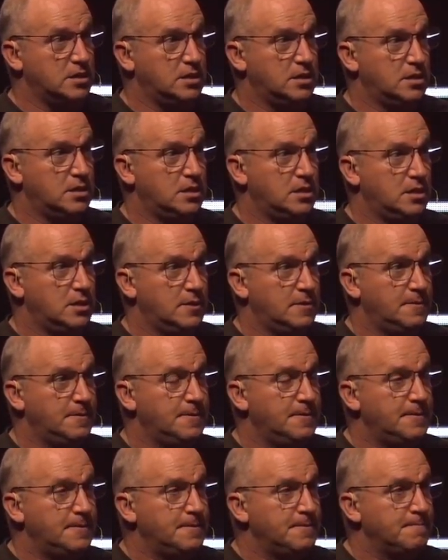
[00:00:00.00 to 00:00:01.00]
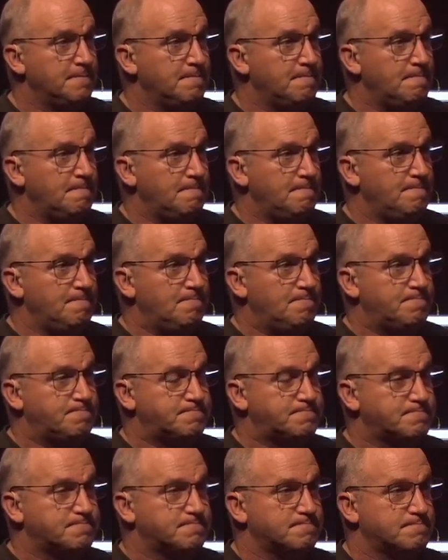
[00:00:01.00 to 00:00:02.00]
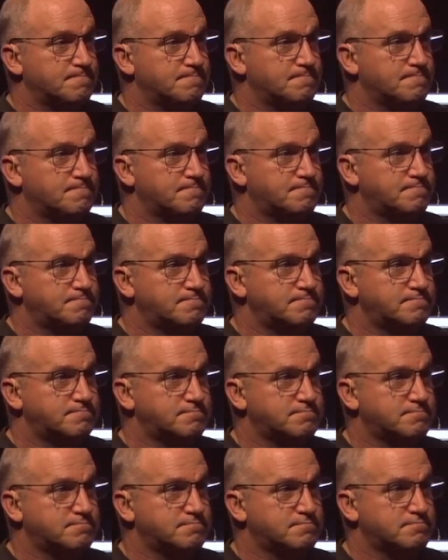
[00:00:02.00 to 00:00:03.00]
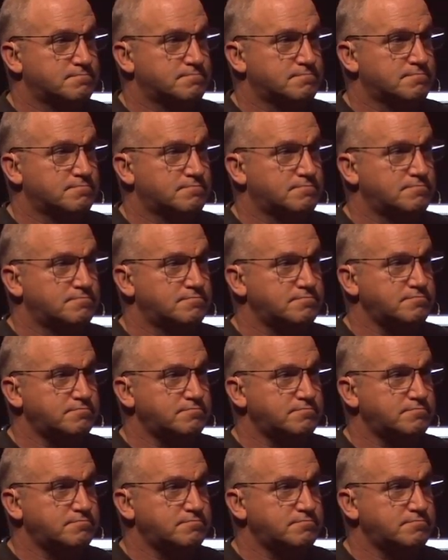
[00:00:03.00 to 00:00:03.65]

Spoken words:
(no one is talking)